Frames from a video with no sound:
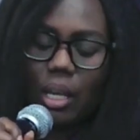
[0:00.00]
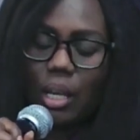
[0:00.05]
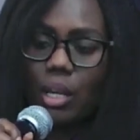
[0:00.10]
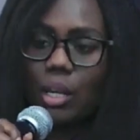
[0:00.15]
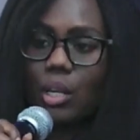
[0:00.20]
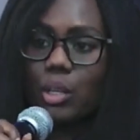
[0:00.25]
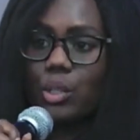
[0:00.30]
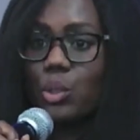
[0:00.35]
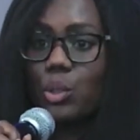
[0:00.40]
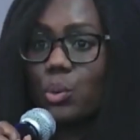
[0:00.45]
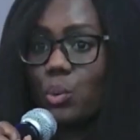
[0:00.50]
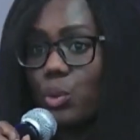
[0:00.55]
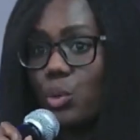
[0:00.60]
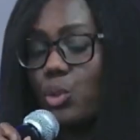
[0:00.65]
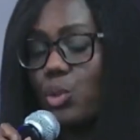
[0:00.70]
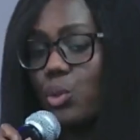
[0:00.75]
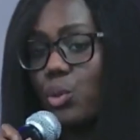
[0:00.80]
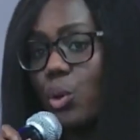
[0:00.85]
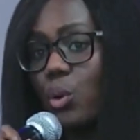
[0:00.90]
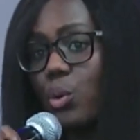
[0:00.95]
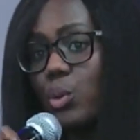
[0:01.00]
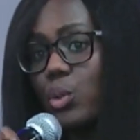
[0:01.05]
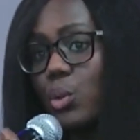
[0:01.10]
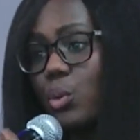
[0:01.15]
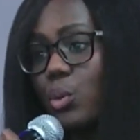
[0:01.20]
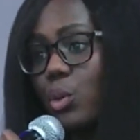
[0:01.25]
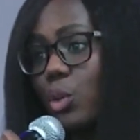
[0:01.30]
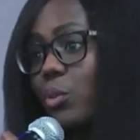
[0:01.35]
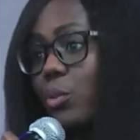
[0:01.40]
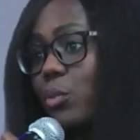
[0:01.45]
So you should also
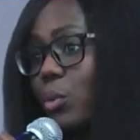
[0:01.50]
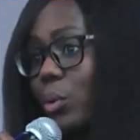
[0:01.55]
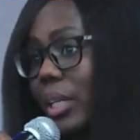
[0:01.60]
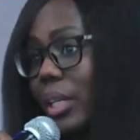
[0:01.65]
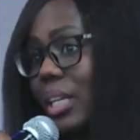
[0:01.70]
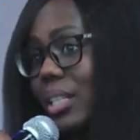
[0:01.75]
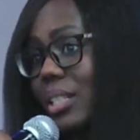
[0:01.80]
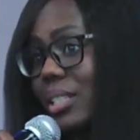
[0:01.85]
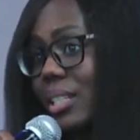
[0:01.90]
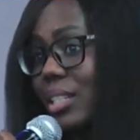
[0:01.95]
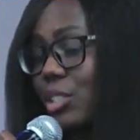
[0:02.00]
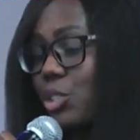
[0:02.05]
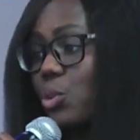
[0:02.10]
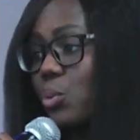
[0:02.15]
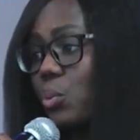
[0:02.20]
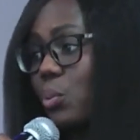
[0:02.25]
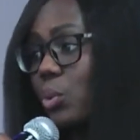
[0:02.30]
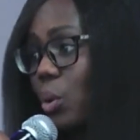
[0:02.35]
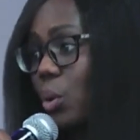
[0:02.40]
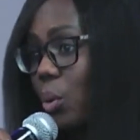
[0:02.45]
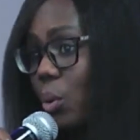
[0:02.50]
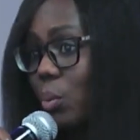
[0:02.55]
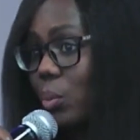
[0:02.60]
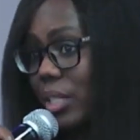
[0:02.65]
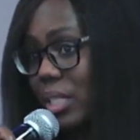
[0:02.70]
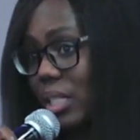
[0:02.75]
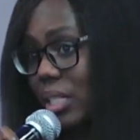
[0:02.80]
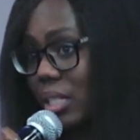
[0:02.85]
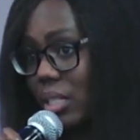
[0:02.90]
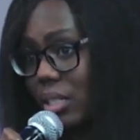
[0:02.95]
not forget that you would
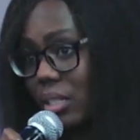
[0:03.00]
always need